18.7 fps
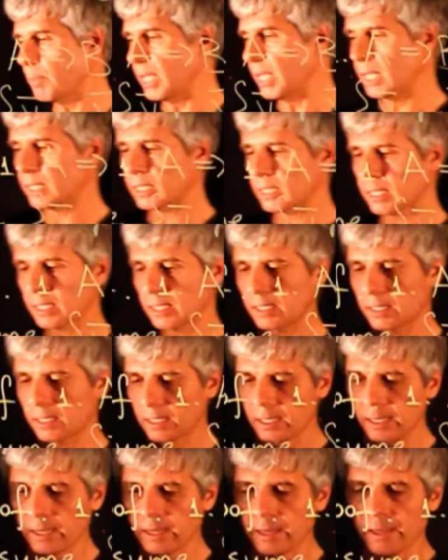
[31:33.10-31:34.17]
means
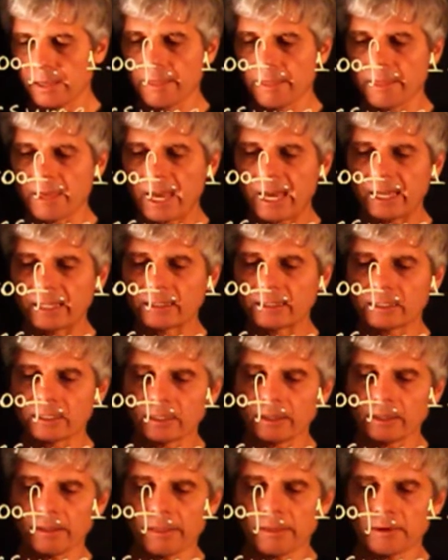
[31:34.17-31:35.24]

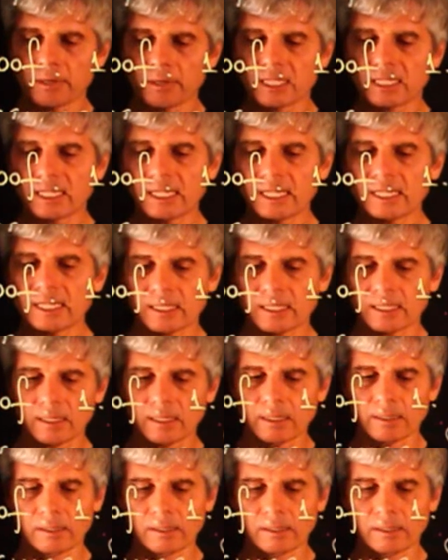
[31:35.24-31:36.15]
that there exist